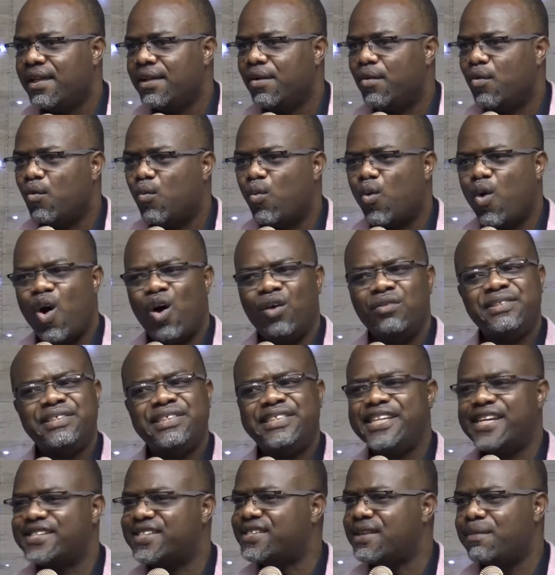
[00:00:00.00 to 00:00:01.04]
One
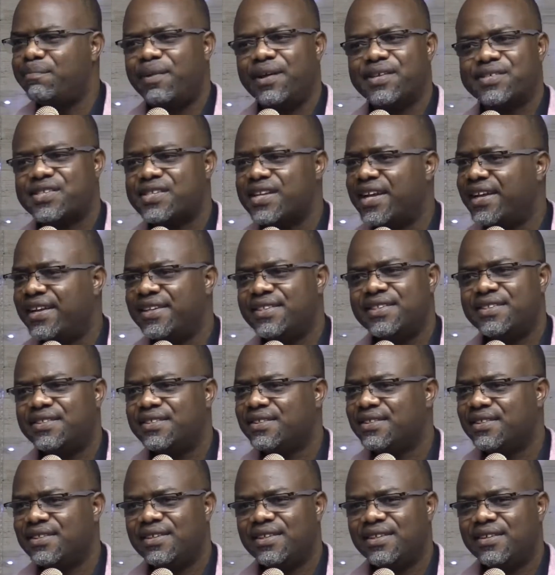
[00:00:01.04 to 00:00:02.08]
Jezebel said,
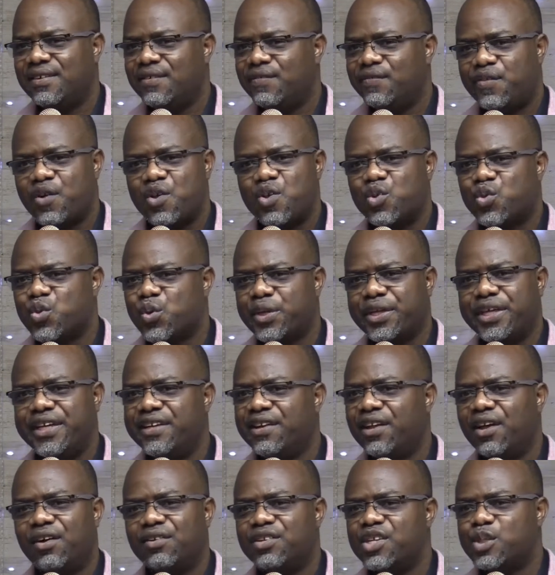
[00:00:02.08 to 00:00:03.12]
for you to
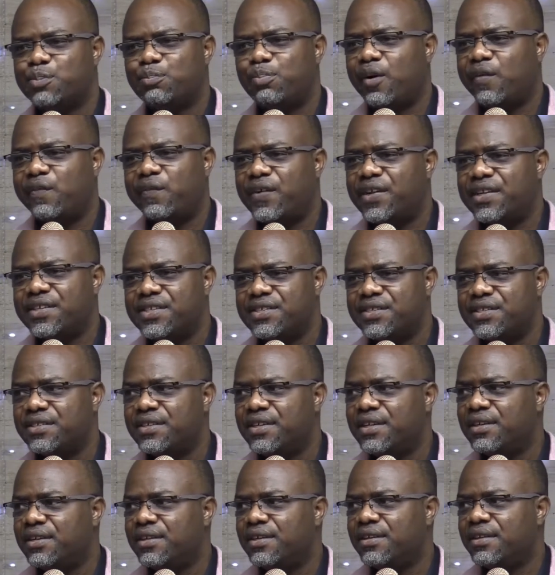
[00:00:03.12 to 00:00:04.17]
kill all this prophet,
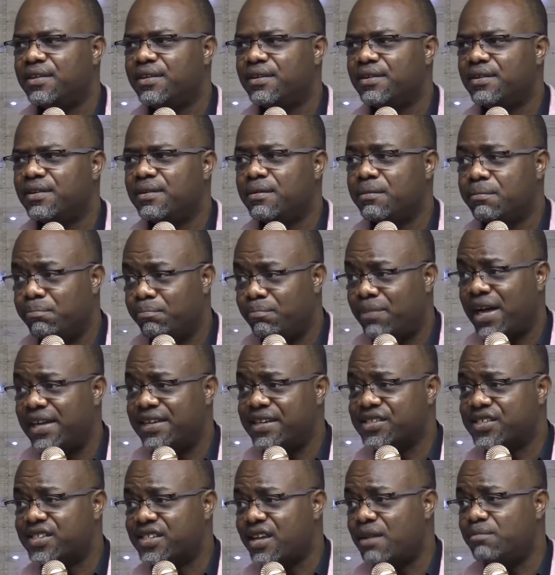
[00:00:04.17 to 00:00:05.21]
by
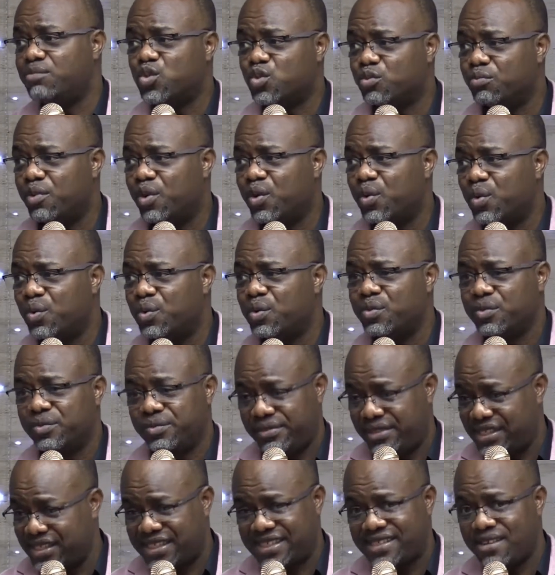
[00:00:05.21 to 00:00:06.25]
this time tomorrow,
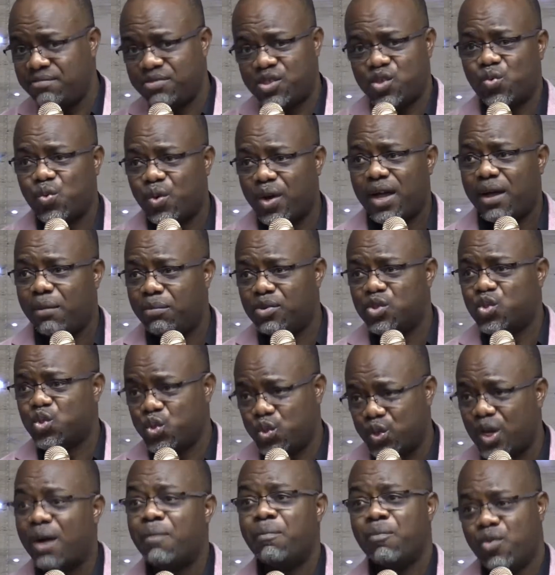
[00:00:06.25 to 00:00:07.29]
the same thing will happen to
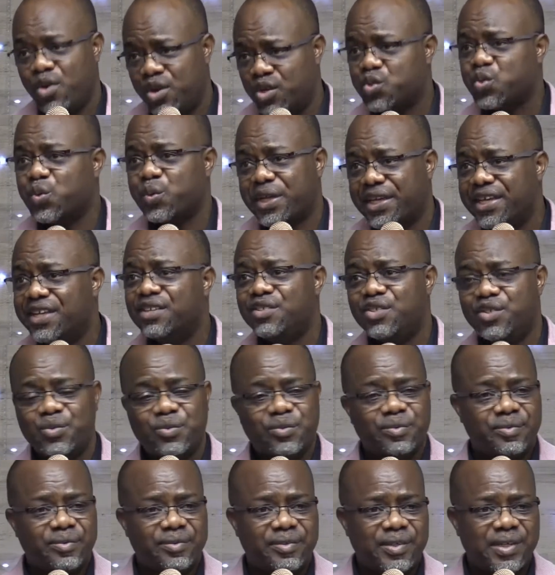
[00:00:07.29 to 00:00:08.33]
you. I'm going to kill you.